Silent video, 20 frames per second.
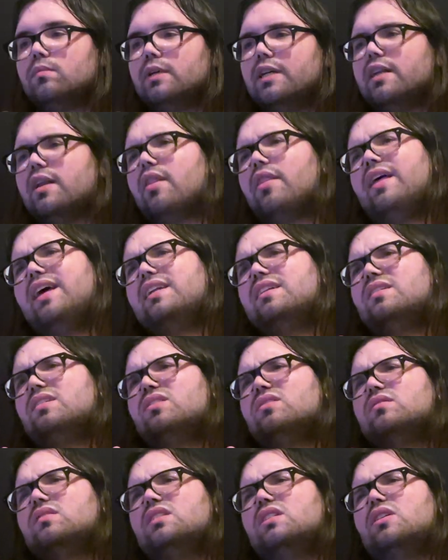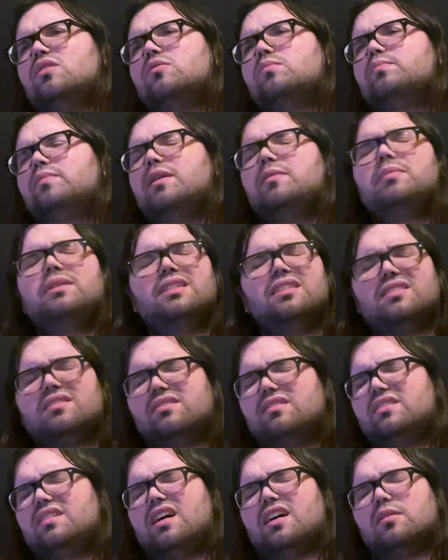And on that note, you know, maybe
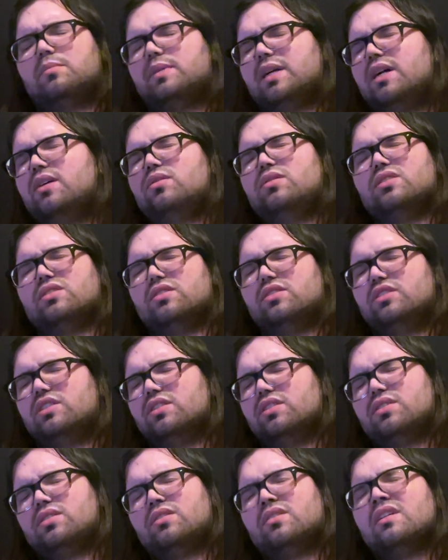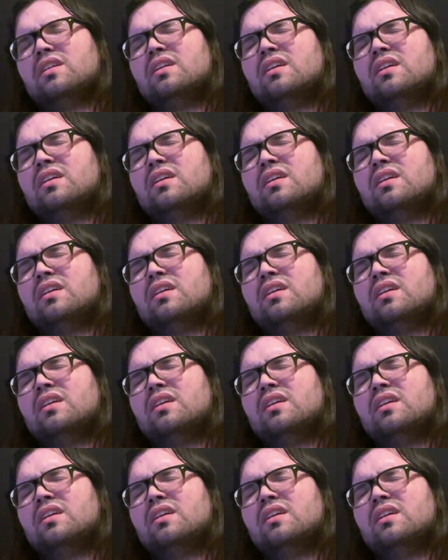Doc Brown is just